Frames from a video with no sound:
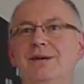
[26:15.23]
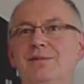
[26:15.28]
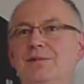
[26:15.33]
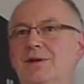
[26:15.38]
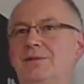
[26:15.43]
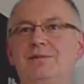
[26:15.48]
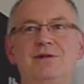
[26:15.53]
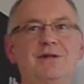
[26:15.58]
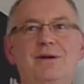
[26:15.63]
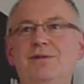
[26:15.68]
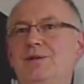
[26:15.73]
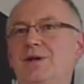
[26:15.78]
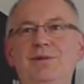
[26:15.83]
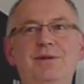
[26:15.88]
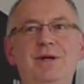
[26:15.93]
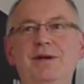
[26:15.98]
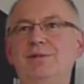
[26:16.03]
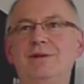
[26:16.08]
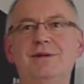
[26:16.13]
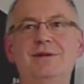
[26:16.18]
But so many
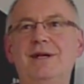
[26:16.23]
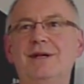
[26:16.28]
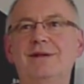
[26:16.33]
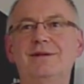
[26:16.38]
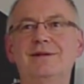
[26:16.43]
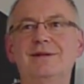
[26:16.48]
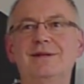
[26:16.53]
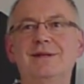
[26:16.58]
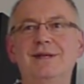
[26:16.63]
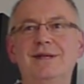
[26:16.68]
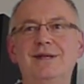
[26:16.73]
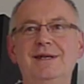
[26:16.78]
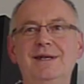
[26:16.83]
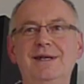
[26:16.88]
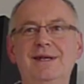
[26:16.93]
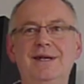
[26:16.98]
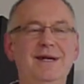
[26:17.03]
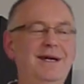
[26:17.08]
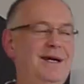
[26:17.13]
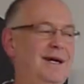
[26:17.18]
people don't,
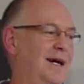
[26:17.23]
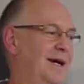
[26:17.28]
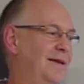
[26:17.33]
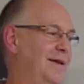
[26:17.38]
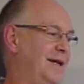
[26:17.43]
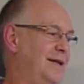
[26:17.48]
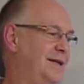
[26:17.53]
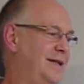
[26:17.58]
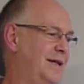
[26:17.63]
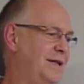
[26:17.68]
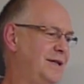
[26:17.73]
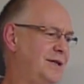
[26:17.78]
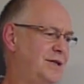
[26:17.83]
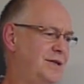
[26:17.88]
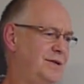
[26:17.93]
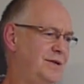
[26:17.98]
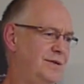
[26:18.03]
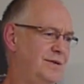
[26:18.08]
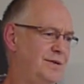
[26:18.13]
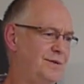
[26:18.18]
and they just
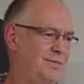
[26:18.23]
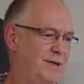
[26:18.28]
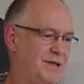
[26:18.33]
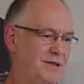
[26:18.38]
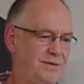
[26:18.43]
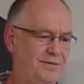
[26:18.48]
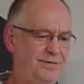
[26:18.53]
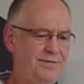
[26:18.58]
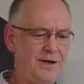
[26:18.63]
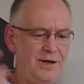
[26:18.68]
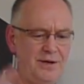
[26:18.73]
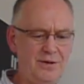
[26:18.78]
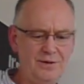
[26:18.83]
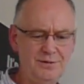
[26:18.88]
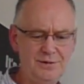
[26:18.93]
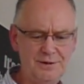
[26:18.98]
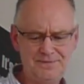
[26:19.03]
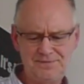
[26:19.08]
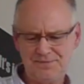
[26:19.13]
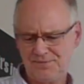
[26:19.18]
use bits of
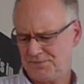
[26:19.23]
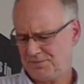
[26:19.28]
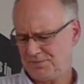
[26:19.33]
foam, and